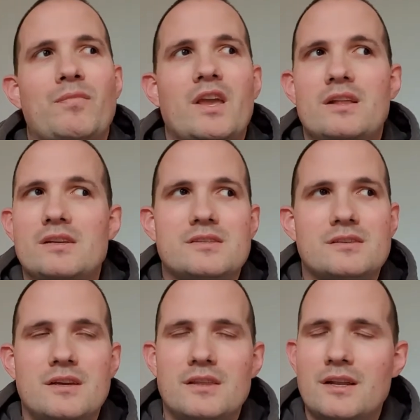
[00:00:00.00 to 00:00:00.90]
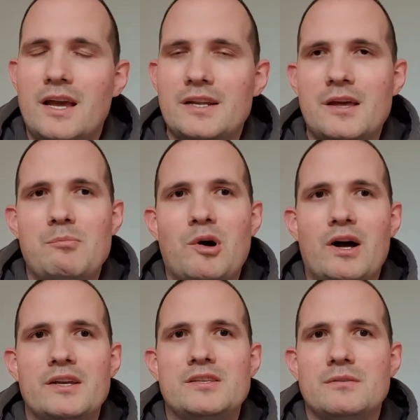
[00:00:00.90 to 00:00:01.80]
There's the lake
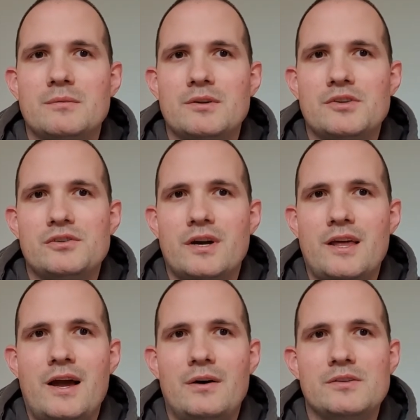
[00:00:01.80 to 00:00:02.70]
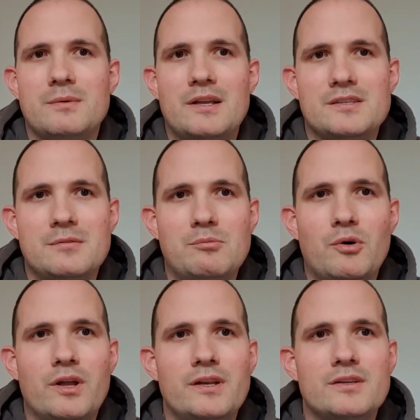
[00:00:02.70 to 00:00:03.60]
nearby, so I'm going to try that out as well at some
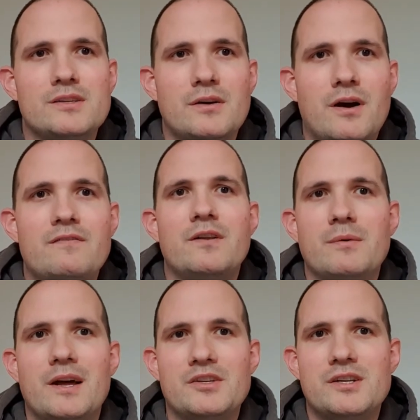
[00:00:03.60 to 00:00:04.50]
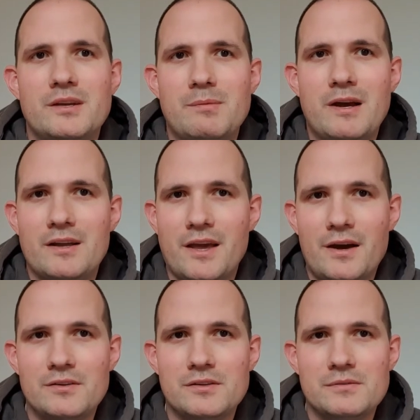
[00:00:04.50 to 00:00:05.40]
point. So hopefully we'll actually be able to get out
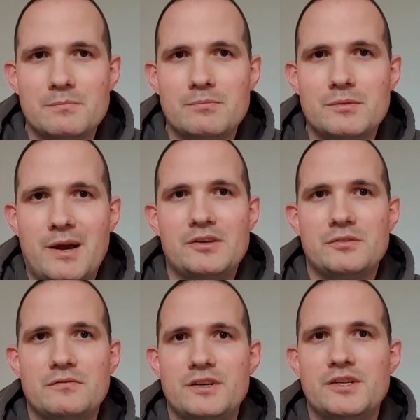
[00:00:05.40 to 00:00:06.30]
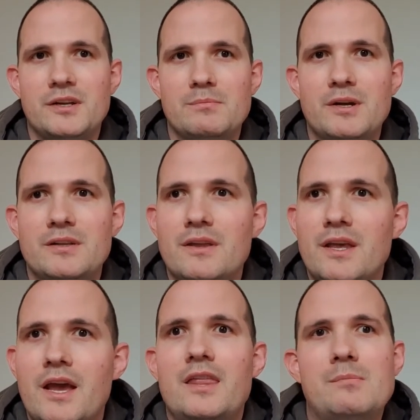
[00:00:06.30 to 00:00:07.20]
and do some actual fishing. But
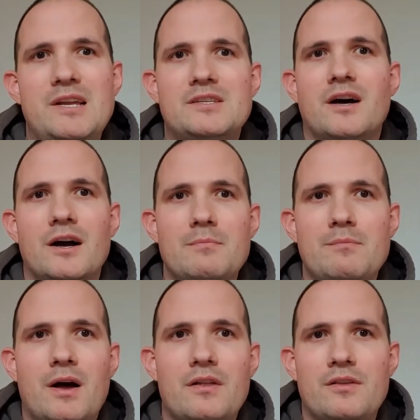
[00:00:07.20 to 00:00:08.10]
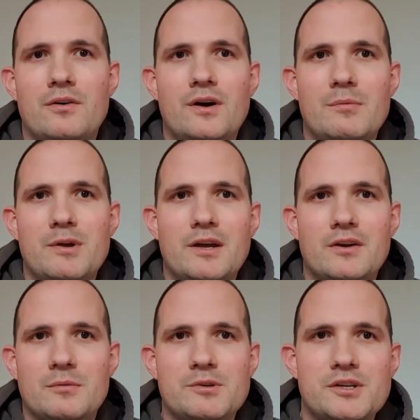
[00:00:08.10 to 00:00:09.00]
in the meantime, I thought it'd be a
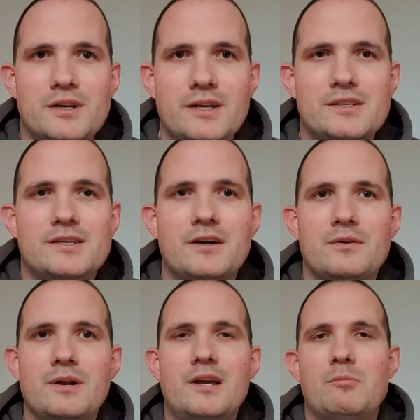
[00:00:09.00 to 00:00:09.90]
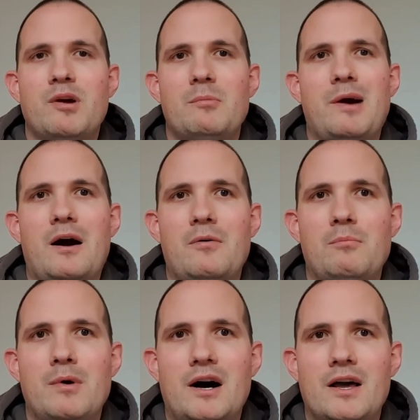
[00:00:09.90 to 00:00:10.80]
good opportunity to tell you a little bit about
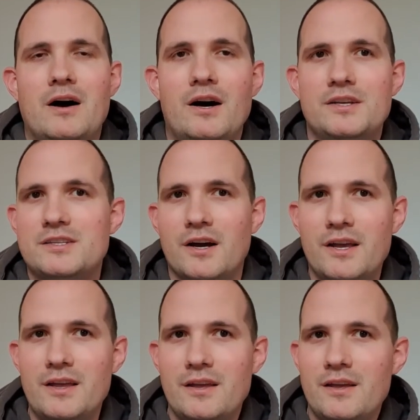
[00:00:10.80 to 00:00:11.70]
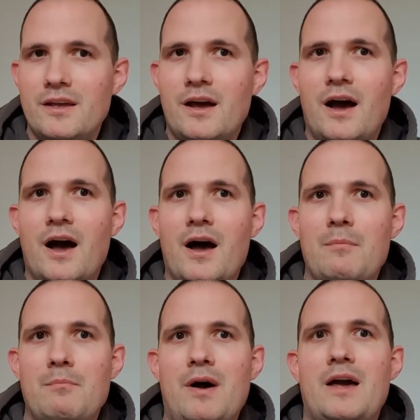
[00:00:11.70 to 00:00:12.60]
my eyesight,
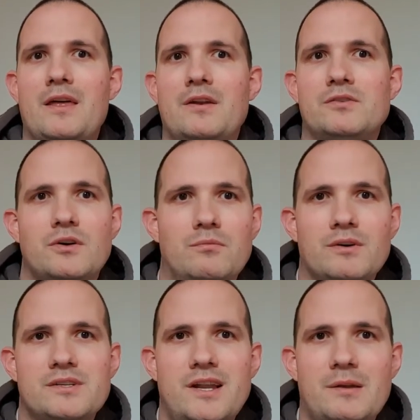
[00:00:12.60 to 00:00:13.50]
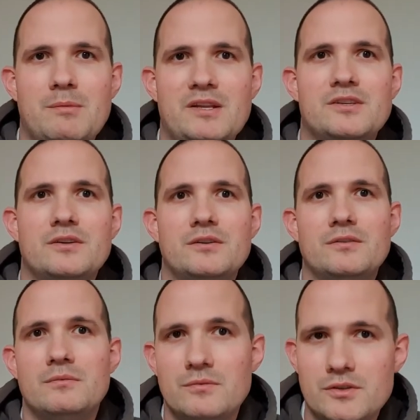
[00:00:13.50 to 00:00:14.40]
and then sort of what's led me
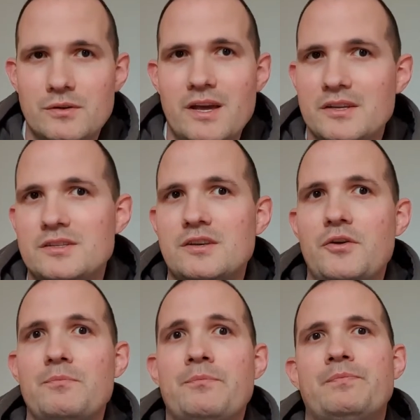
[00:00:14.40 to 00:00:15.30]
to do this. So